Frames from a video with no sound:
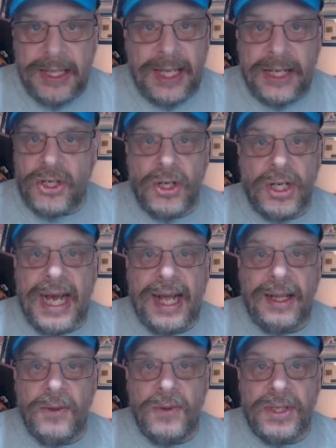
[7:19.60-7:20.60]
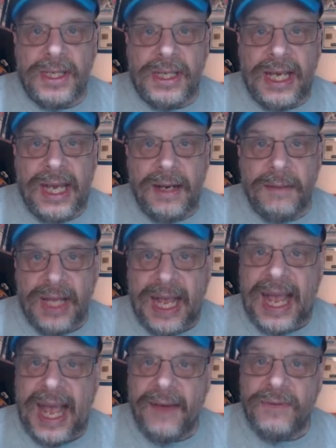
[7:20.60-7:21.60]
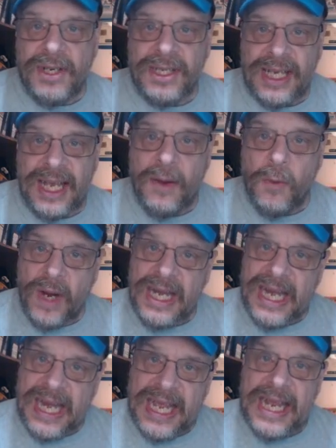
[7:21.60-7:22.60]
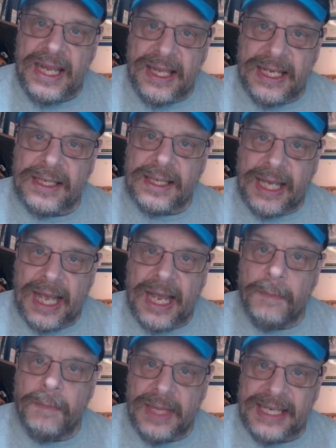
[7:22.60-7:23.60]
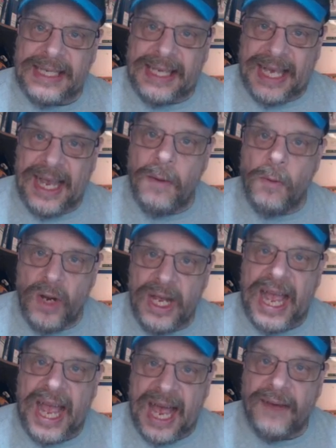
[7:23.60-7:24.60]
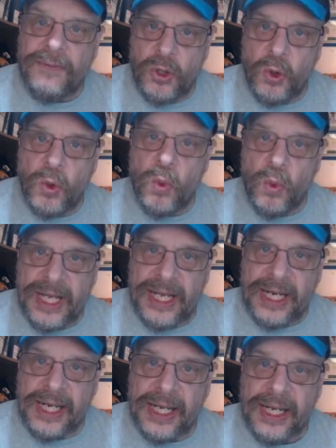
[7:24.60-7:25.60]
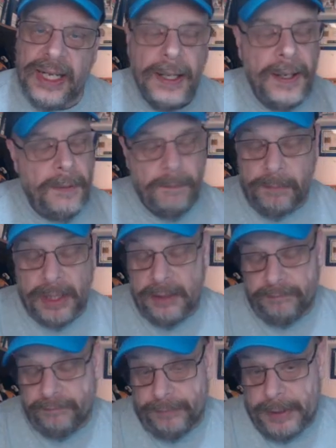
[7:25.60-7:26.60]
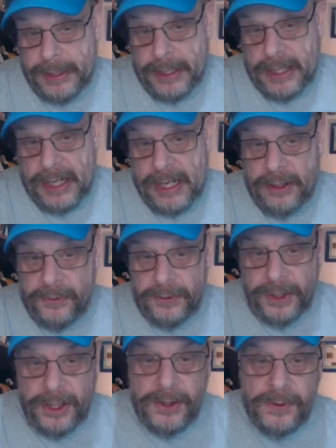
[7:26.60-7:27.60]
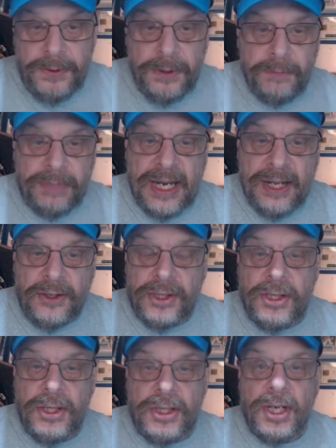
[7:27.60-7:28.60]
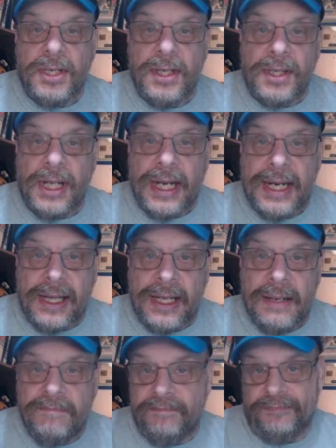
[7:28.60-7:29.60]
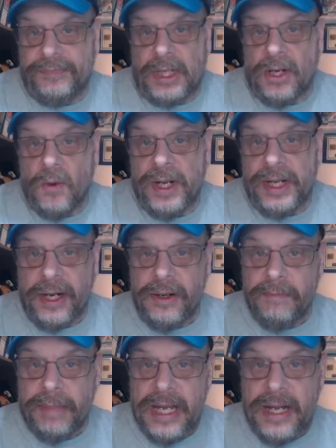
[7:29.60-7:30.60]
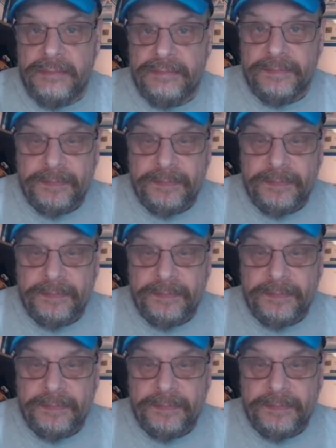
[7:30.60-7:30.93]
should not lose this game. They have to say, we need this game. This game we have to win. But I don't know. The Panthers could just as likely go in there and beat them.